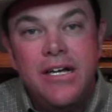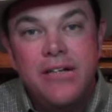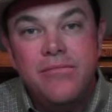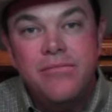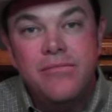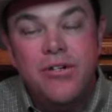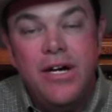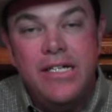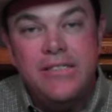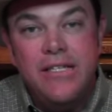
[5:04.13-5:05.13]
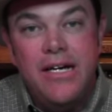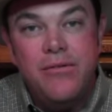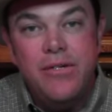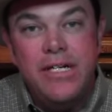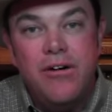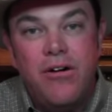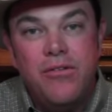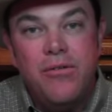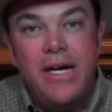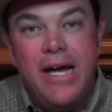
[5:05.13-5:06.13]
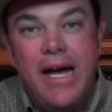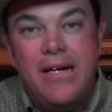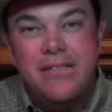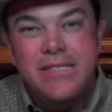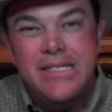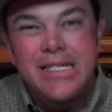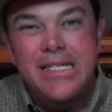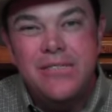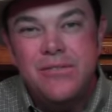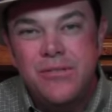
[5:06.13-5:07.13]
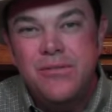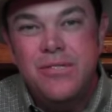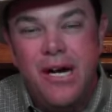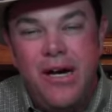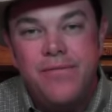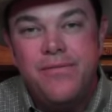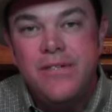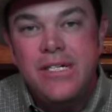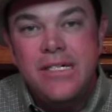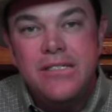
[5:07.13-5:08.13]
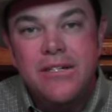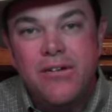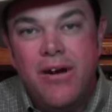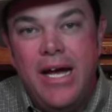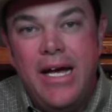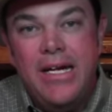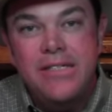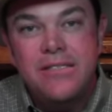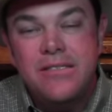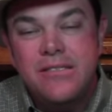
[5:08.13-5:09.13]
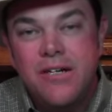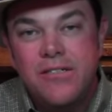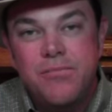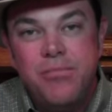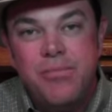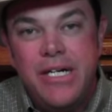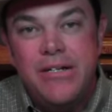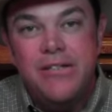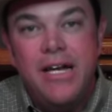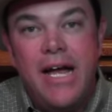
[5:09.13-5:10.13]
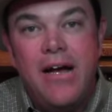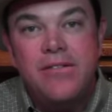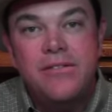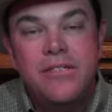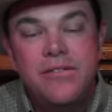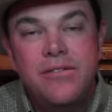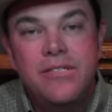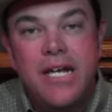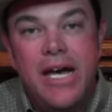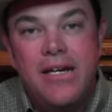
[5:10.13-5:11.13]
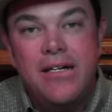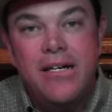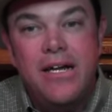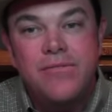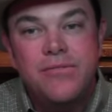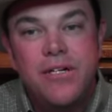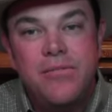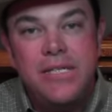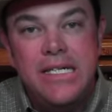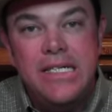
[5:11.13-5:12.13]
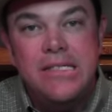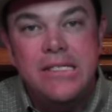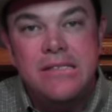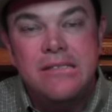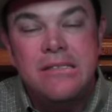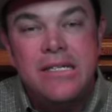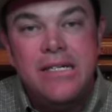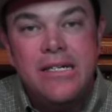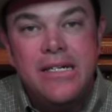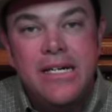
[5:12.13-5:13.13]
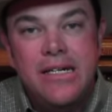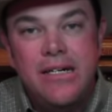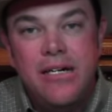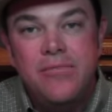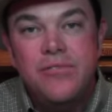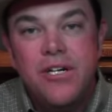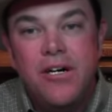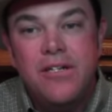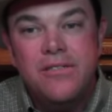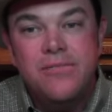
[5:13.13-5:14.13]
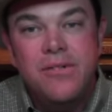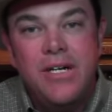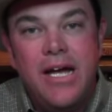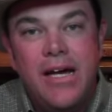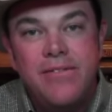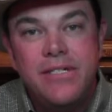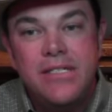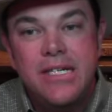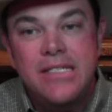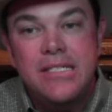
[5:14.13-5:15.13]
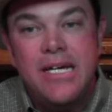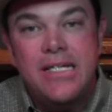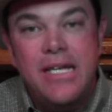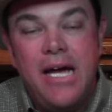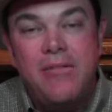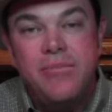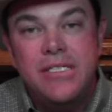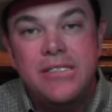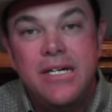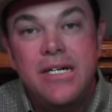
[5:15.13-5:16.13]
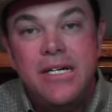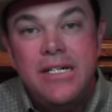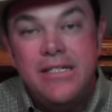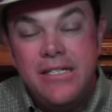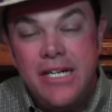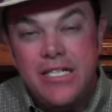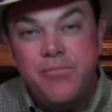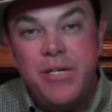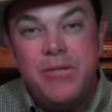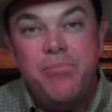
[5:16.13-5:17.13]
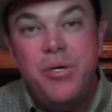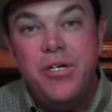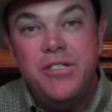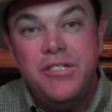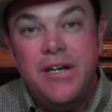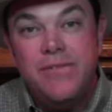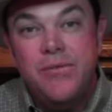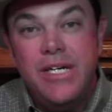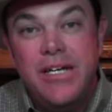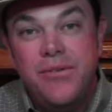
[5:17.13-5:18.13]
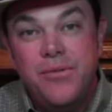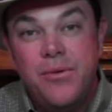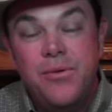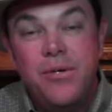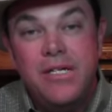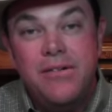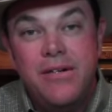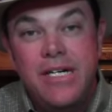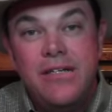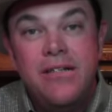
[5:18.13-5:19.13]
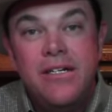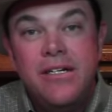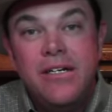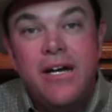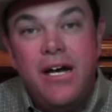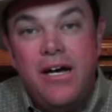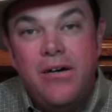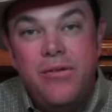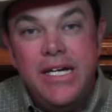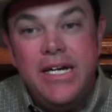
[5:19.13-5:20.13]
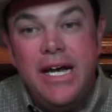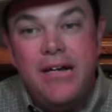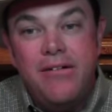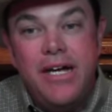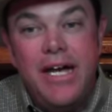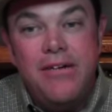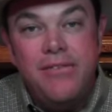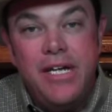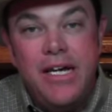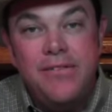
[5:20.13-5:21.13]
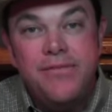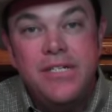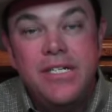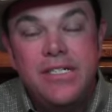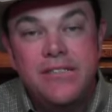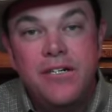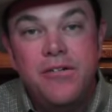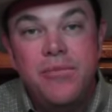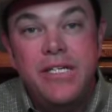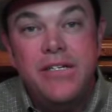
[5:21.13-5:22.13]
and graze that wheat all the way out till it gets too tough to graze. It starts bearding out, and then those cattle can have trouble eating it and get lump jaws and what have you and things like that. But the next big push after we get through what green wheat cattle we have left is going to